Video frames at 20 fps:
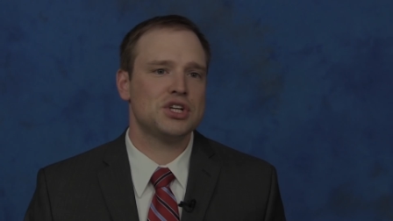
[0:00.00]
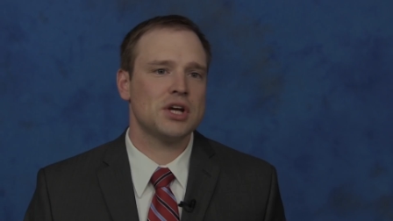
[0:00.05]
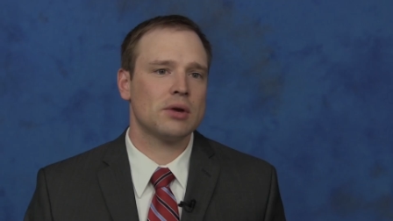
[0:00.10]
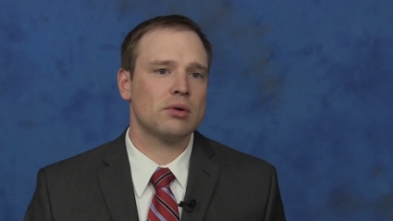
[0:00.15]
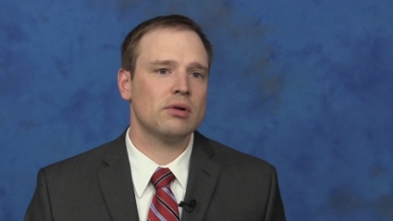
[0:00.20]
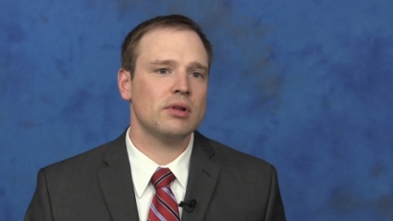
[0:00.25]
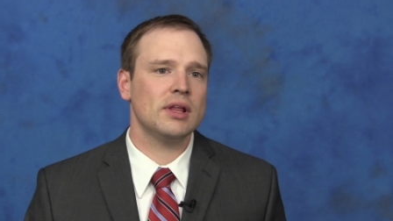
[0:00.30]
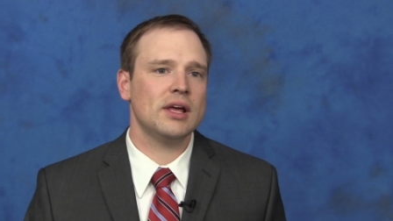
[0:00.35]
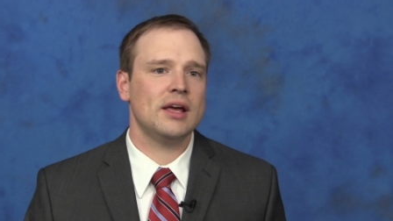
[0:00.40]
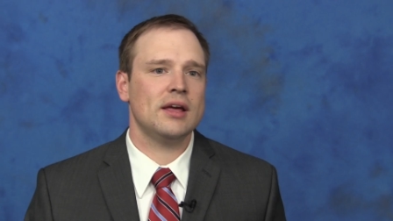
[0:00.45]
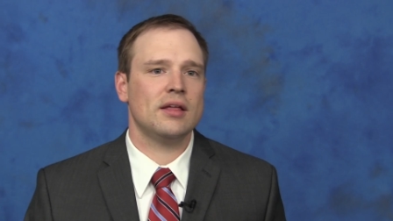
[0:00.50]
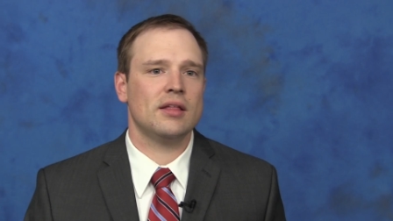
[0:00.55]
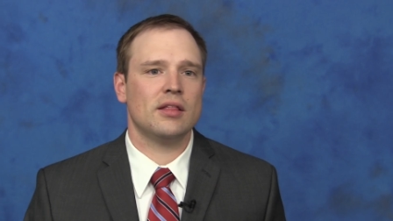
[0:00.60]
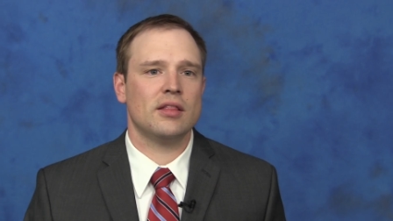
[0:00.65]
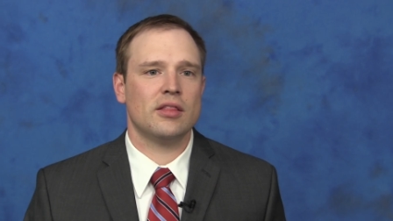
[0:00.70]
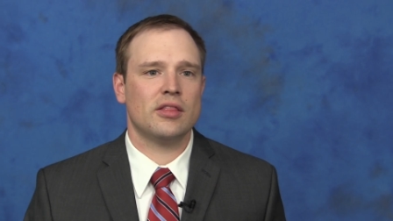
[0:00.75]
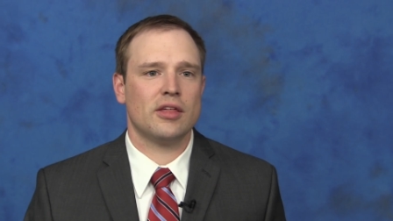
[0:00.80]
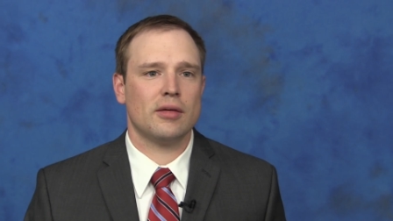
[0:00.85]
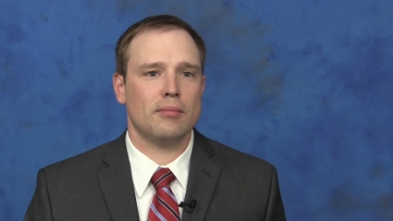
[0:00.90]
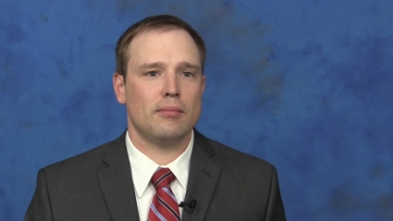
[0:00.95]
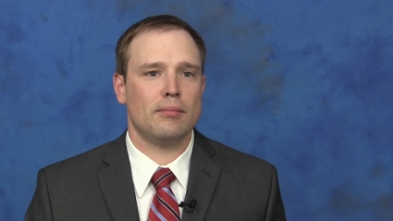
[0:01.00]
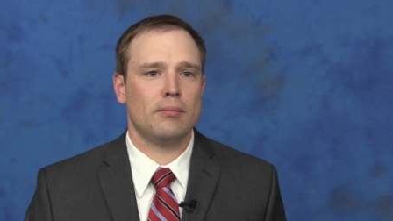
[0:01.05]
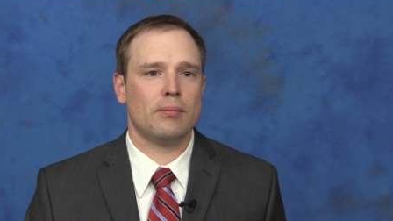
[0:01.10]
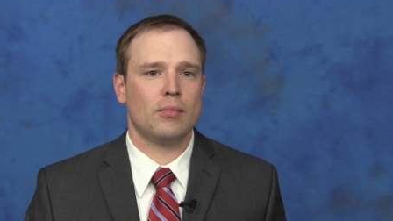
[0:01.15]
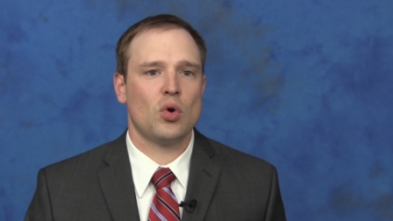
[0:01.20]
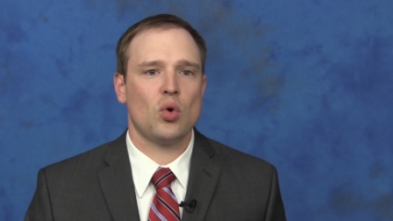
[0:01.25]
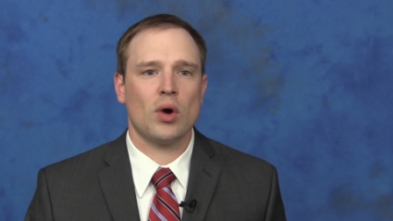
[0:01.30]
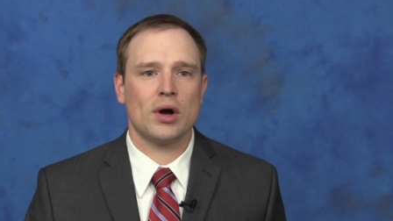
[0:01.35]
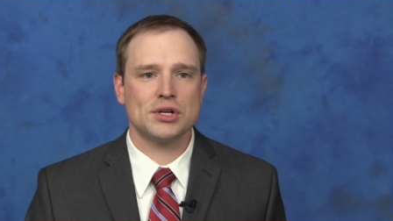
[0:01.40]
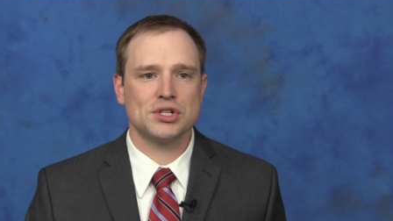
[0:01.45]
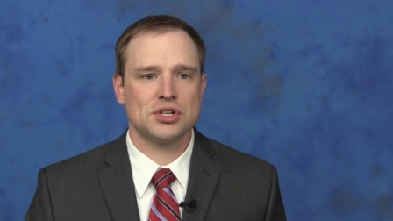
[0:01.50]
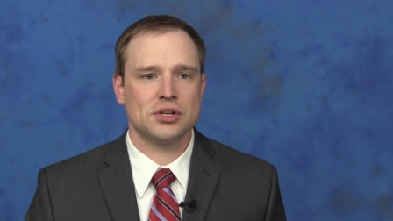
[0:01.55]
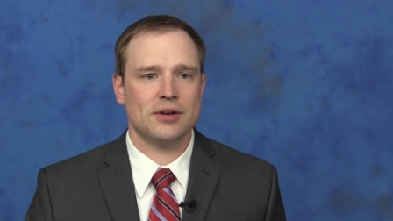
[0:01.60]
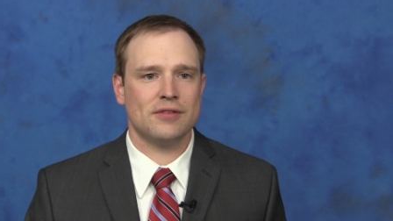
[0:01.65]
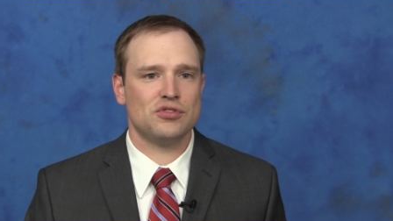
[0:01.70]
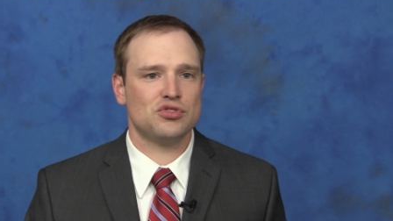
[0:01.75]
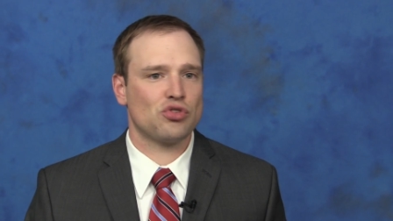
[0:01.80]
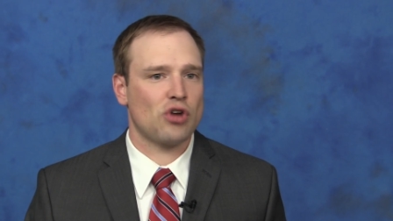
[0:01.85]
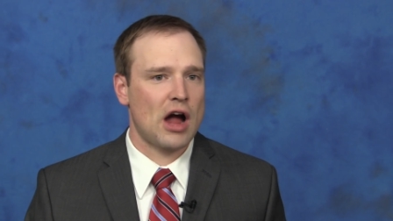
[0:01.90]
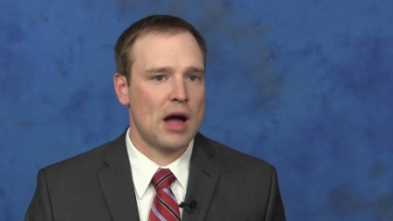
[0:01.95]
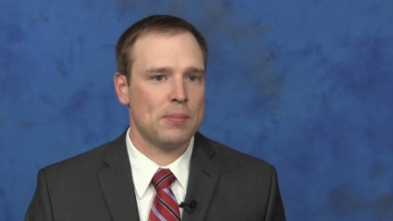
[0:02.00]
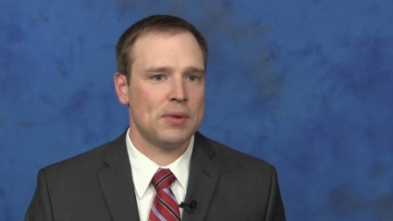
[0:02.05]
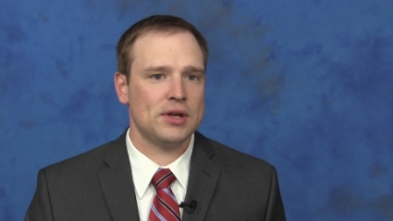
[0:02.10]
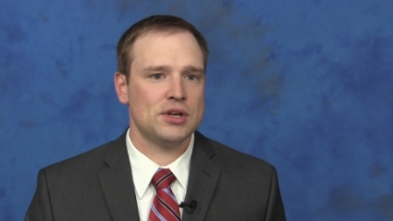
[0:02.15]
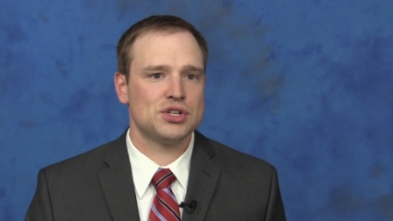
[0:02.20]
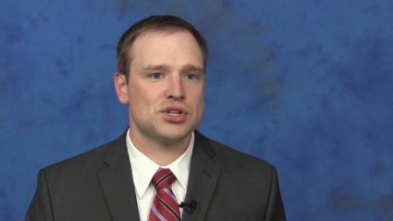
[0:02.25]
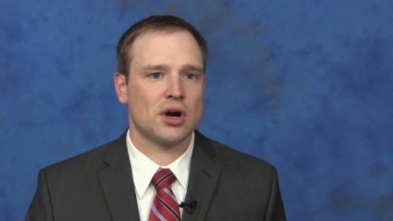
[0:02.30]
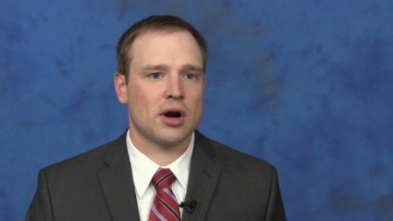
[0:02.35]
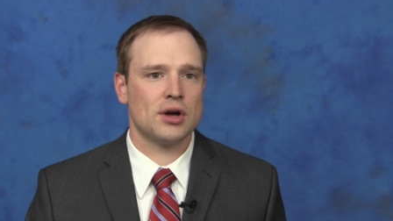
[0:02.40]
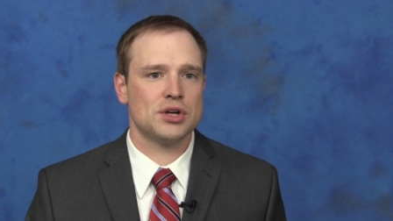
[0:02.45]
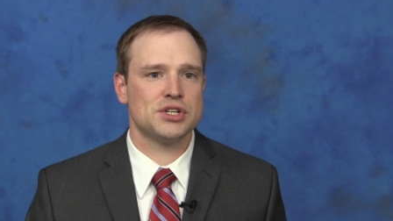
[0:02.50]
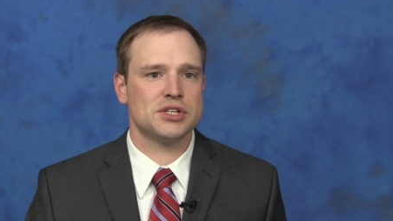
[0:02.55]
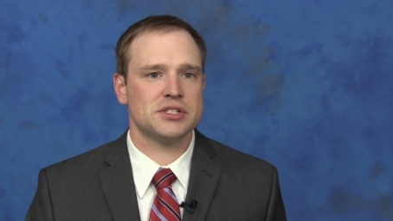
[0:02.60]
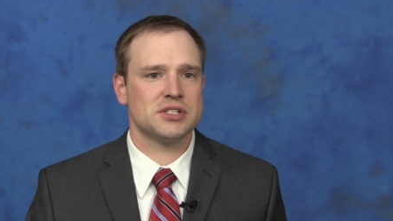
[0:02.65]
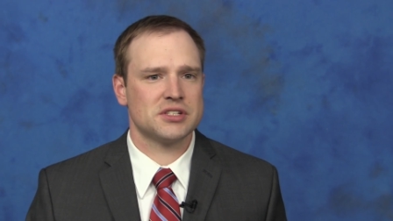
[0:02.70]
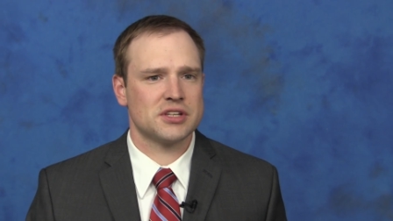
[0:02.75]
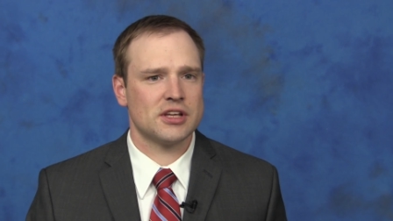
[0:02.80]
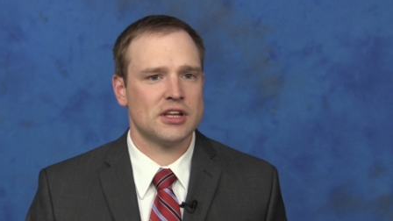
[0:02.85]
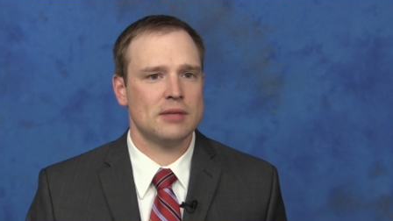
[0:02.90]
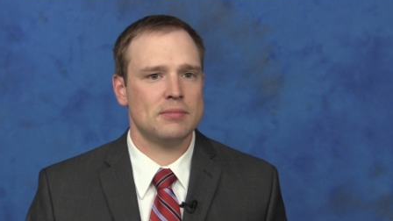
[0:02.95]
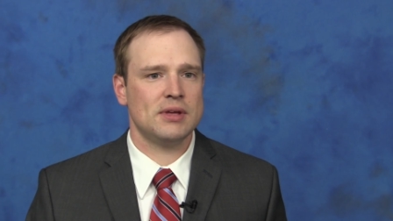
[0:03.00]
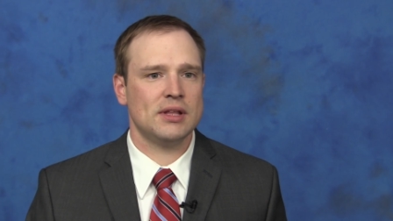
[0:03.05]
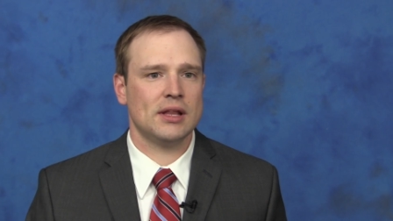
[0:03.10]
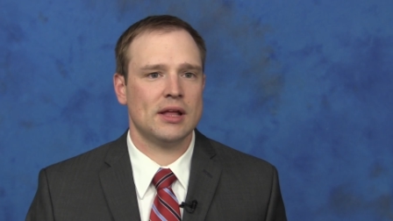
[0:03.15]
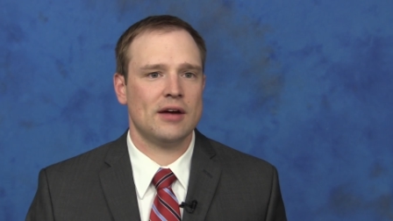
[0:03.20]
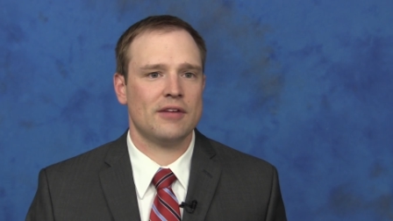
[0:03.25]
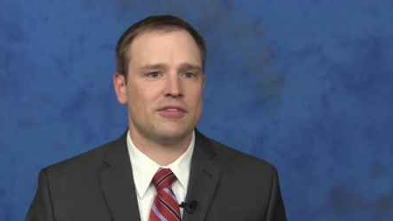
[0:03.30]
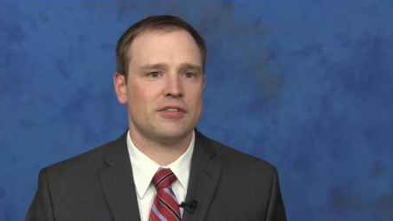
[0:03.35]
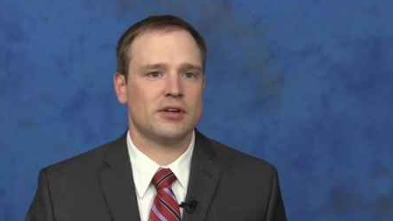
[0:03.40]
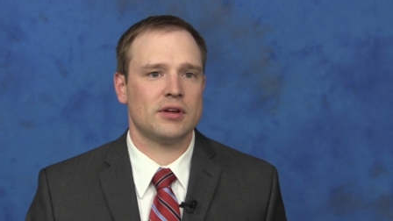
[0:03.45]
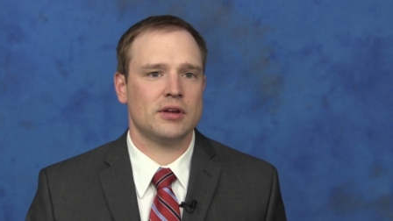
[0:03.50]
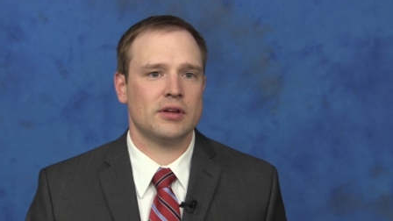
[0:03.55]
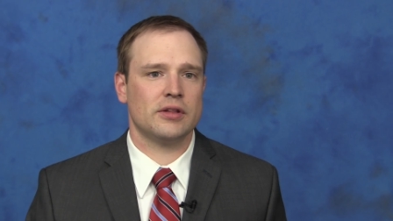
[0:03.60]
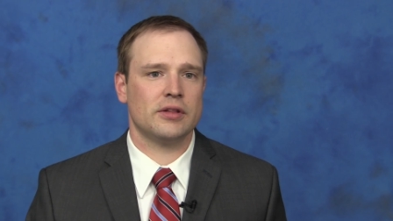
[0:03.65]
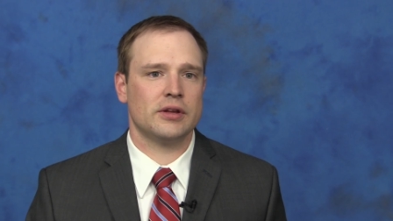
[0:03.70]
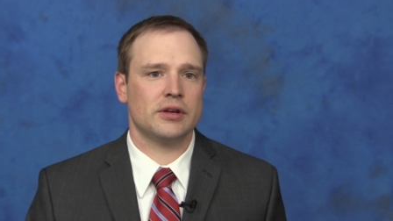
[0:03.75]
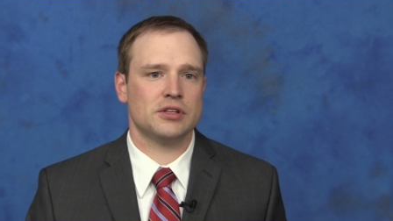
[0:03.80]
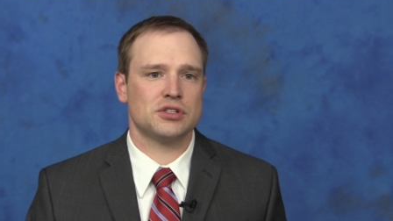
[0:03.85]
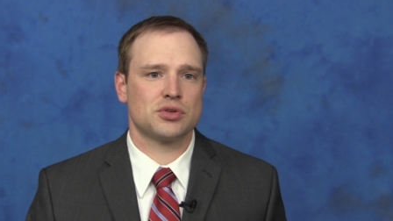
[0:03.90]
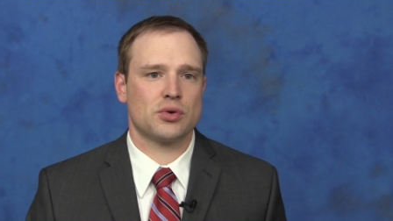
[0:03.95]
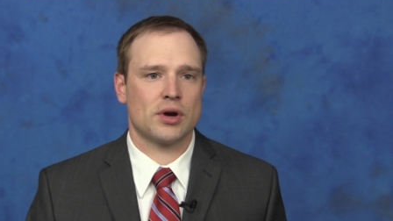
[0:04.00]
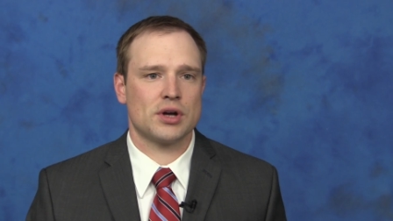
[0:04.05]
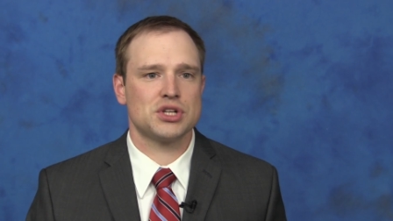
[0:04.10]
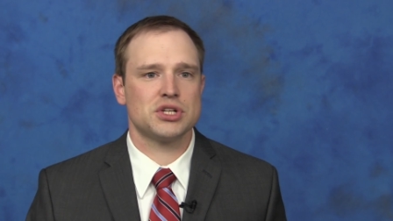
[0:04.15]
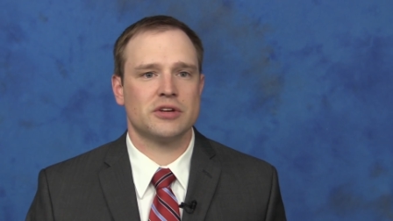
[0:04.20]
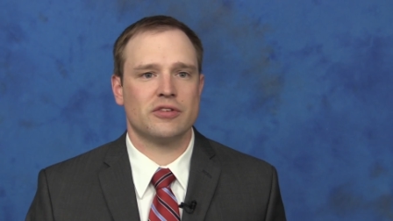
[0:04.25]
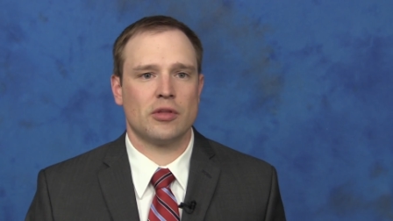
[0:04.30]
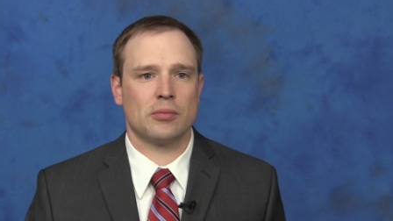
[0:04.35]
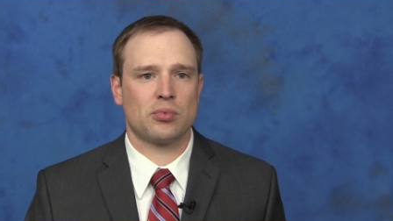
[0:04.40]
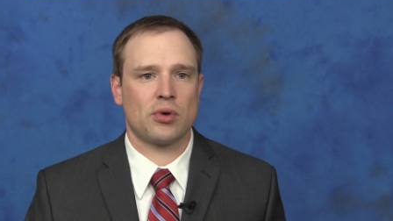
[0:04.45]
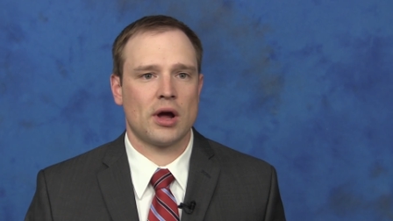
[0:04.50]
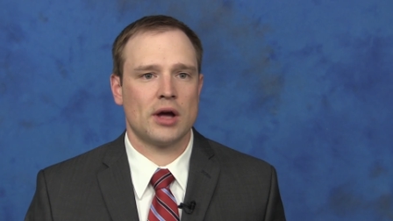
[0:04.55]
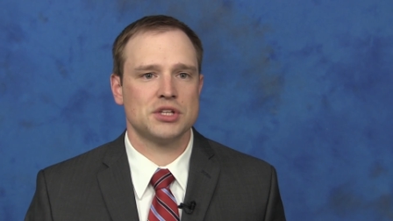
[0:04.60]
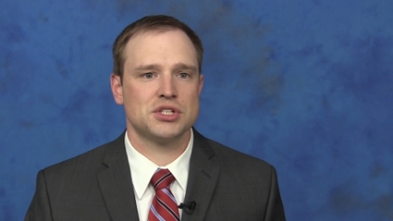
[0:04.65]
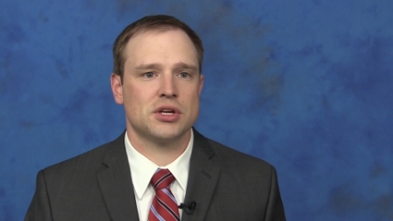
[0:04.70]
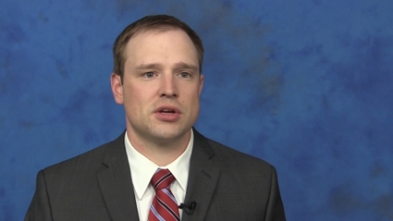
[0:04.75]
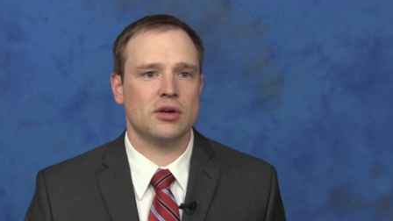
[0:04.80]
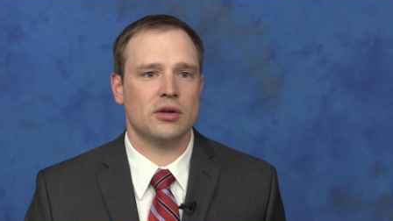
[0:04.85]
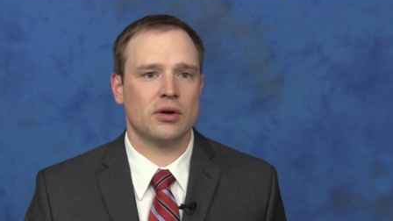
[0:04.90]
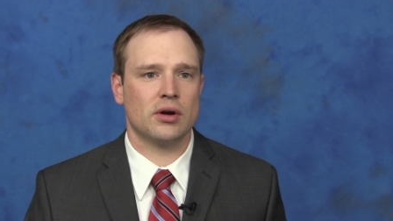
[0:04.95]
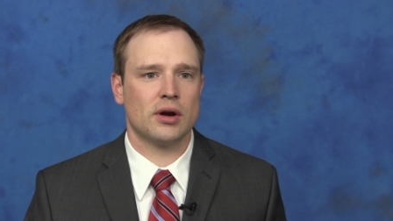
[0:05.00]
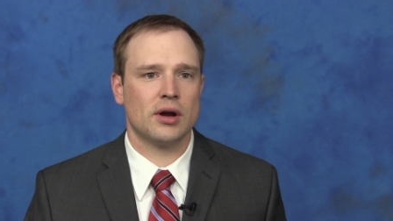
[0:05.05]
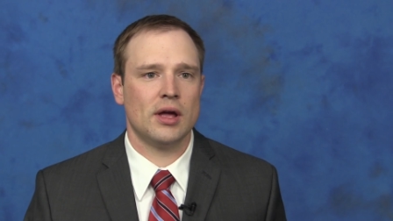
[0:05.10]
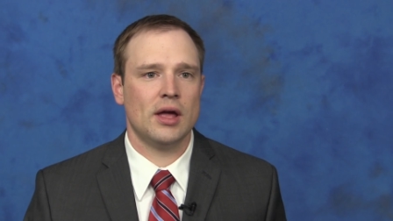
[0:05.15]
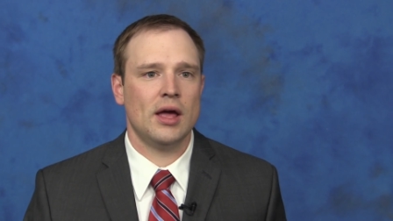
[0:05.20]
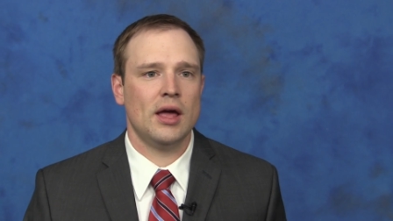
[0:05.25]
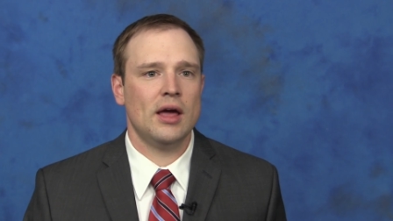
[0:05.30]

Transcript: generally, the question of dropping charges is going to be left in the discretion of the prosecutor.